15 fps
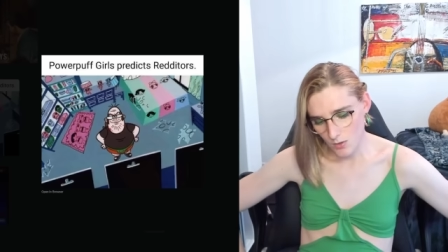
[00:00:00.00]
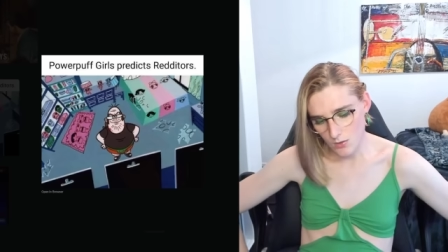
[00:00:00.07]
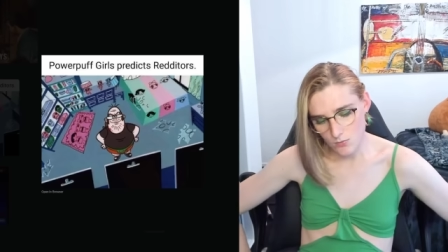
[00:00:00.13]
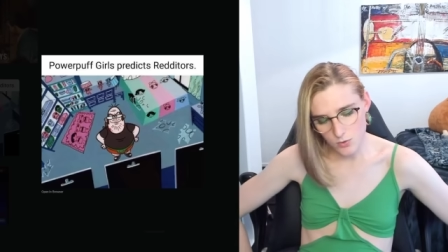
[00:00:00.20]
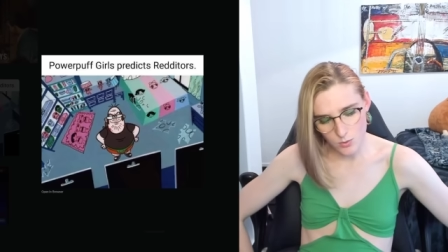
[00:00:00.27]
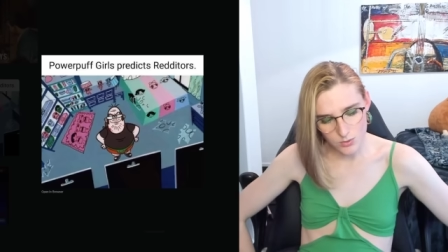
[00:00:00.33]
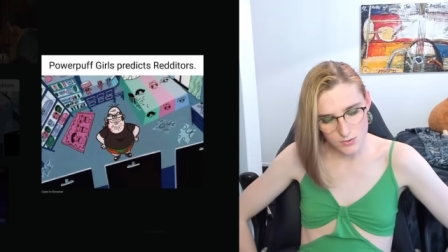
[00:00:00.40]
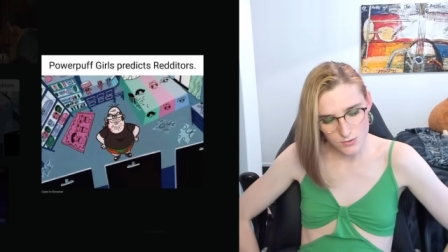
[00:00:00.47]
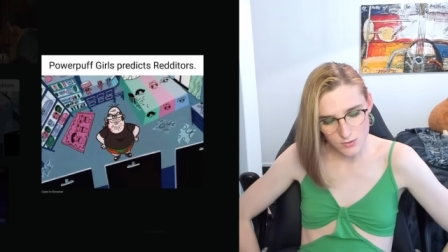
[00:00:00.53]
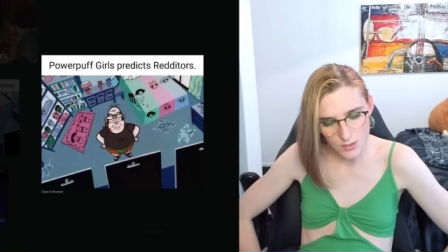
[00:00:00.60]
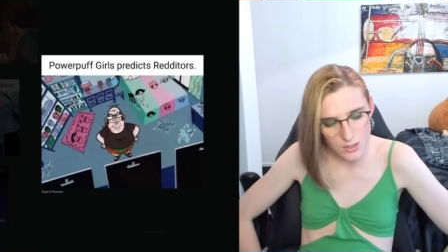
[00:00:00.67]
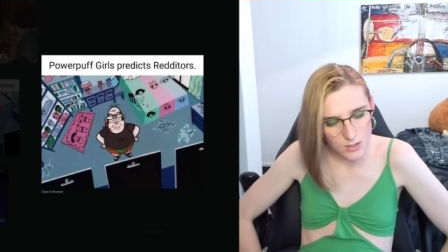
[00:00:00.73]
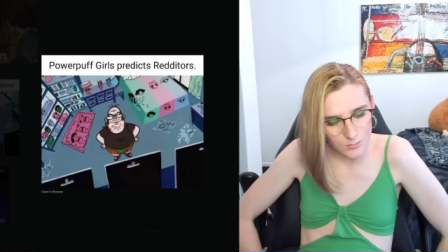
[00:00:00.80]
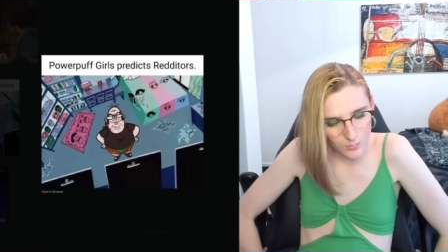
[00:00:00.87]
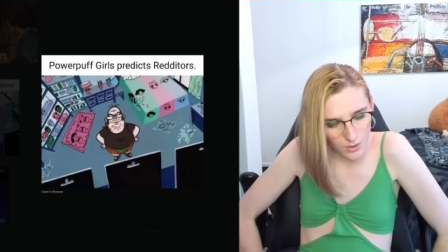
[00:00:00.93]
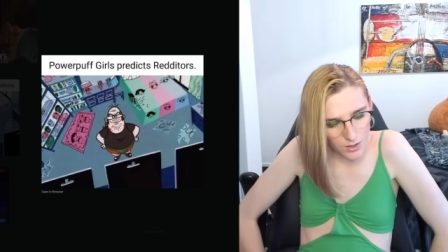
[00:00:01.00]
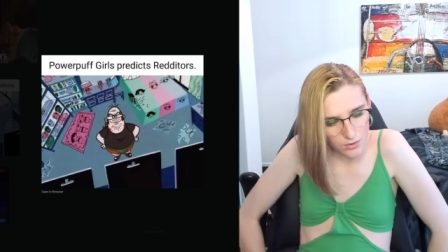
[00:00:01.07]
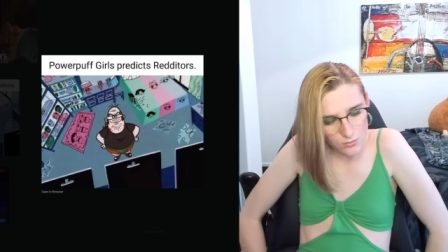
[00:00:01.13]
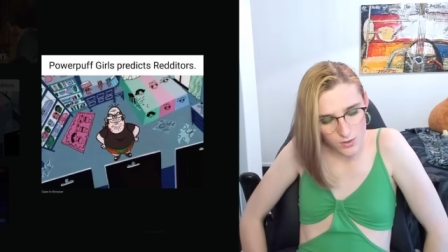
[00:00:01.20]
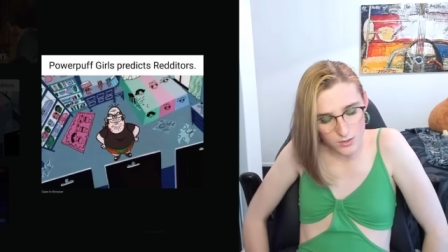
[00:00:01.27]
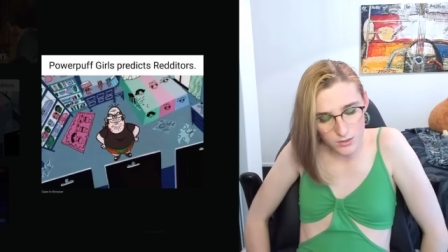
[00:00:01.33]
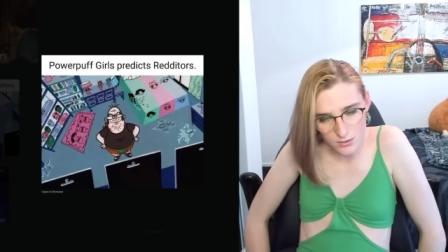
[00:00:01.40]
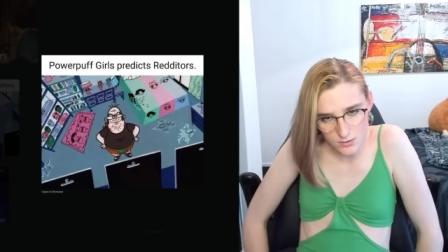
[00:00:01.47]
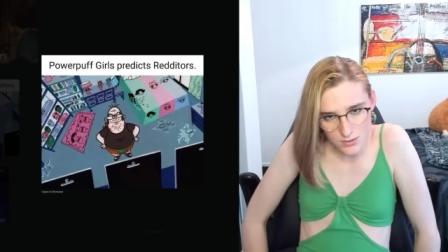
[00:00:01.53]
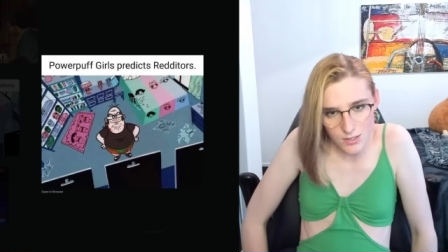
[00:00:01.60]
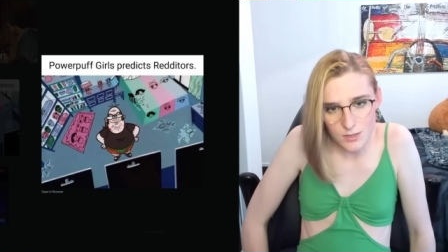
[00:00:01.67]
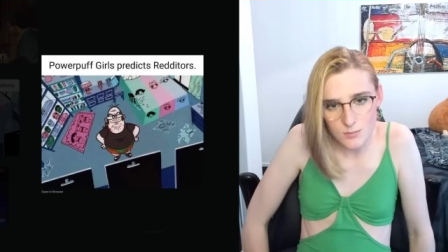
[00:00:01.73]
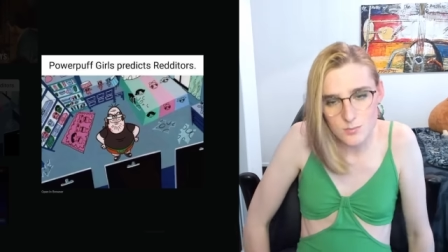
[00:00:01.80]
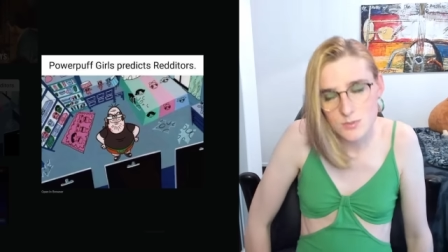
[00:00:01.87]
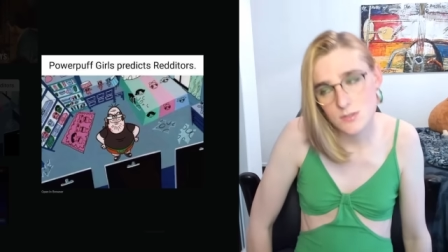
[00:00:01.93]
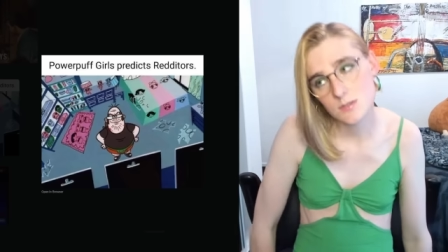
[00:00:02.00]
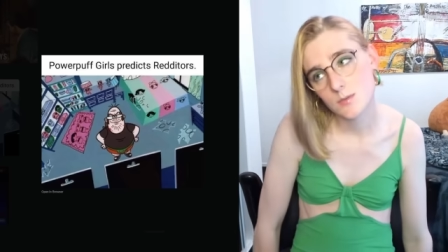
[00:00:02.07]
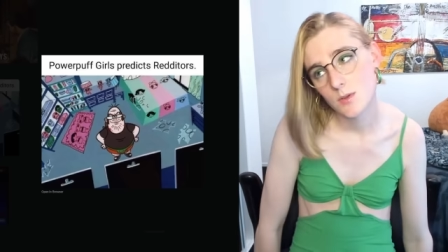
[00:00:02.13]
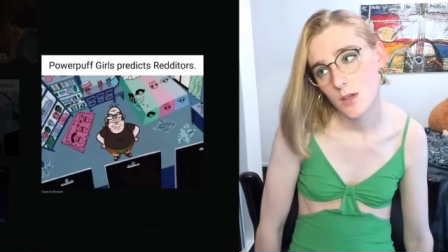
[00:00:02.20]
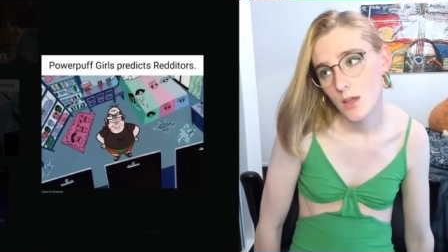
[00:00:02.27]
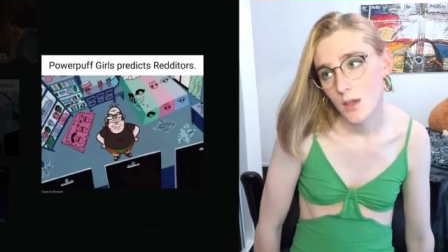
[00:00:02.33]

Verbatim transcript: If you had seen my Reddit D Ms,